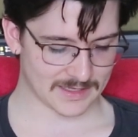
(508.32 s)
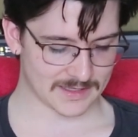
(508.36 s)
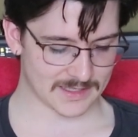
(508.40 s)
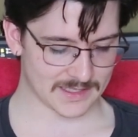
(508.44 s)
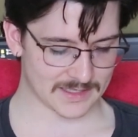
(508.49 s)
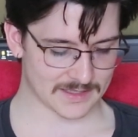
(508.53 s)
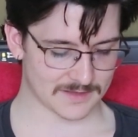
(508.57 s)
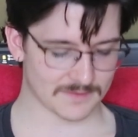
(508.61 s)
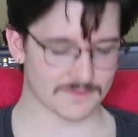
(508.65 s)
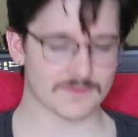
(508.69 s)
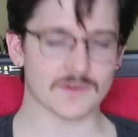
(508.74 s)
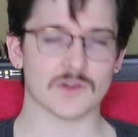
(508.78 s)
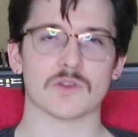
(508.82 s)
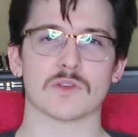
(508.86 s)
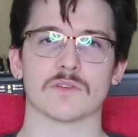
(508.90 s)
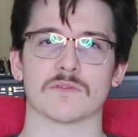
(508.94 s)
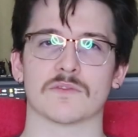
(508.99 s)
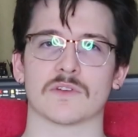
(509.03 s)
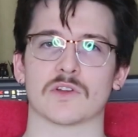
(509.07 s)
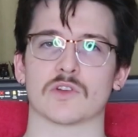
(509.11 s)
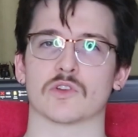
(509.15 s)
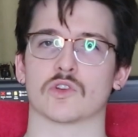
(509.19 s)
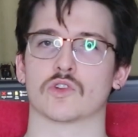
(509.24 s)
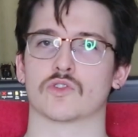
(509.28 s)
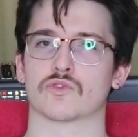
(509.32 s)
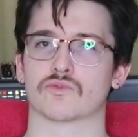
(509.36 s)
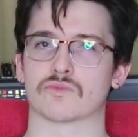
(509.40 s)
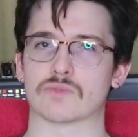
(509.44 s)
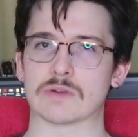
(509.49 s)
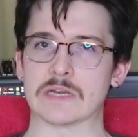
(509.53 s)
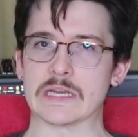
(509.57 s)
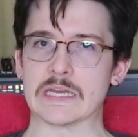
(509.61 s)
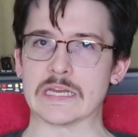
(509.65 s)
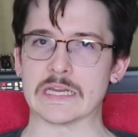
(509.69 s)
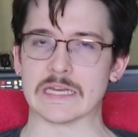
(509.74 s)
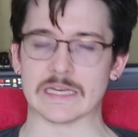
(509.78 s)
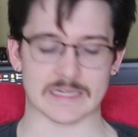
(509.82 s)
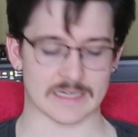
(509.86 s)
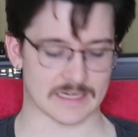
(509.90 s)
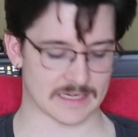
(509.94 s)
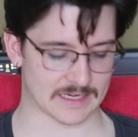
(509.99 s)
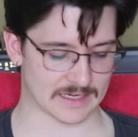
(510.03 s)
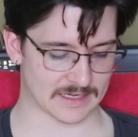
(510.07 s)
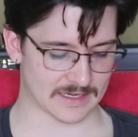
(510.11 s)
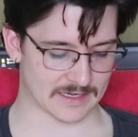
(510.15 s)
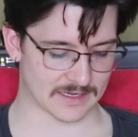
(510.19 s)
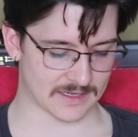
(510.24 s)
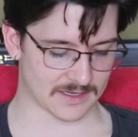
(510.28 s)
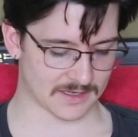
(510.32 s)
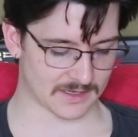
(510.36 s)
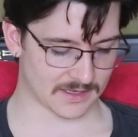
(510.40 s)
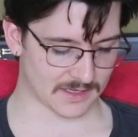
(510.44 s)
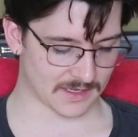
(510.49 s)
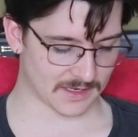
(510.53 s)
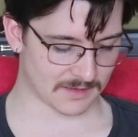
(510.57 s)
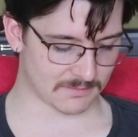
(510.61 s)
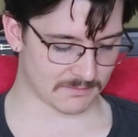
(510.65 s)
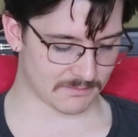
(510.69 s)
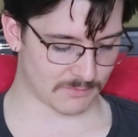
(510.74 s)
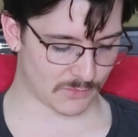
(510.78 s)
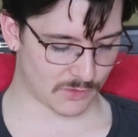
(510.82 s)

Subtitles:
It's a very, very green and